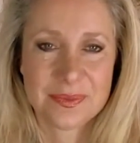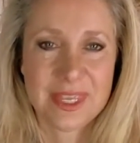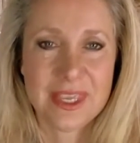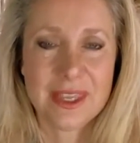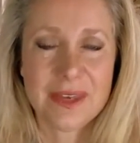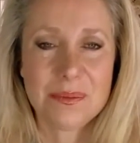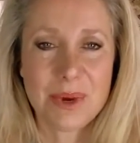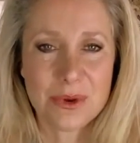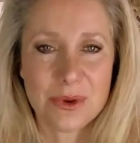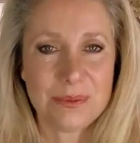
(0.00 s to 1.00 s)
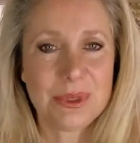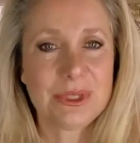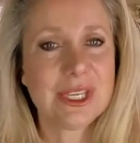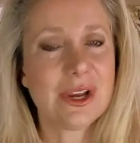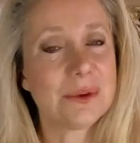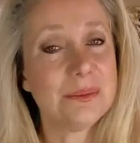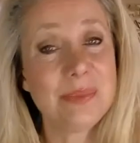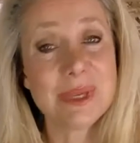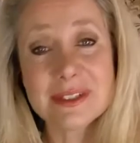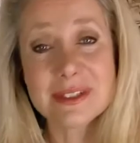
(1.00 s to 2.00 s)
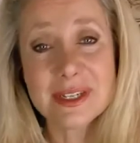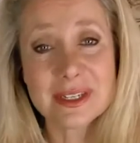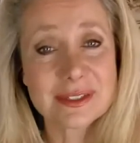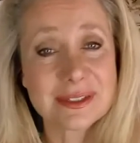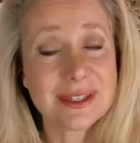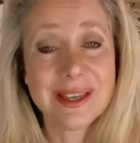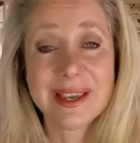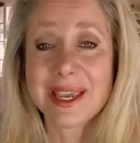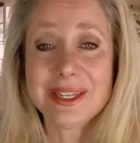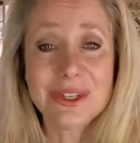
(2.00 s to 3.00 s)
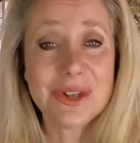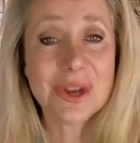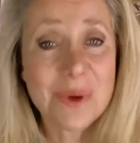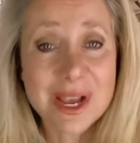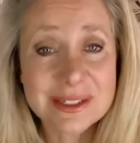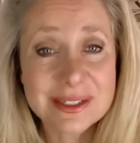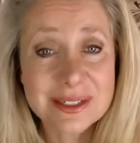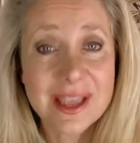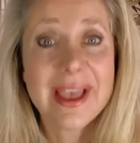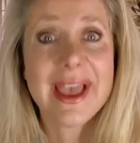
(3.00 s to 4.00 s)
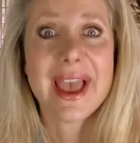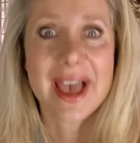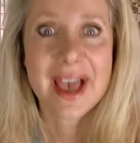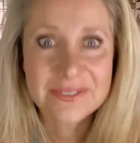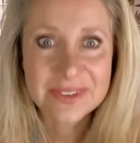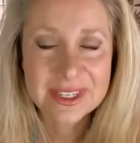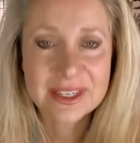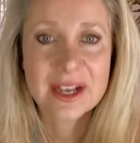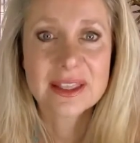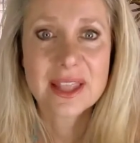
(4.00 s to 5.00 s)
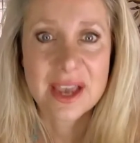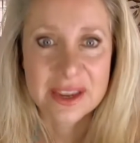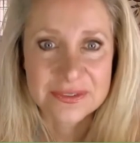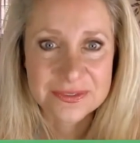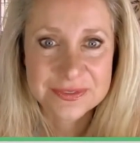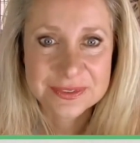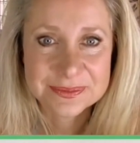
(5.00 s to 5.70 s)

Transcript: in both building our business and you know what? Having a life.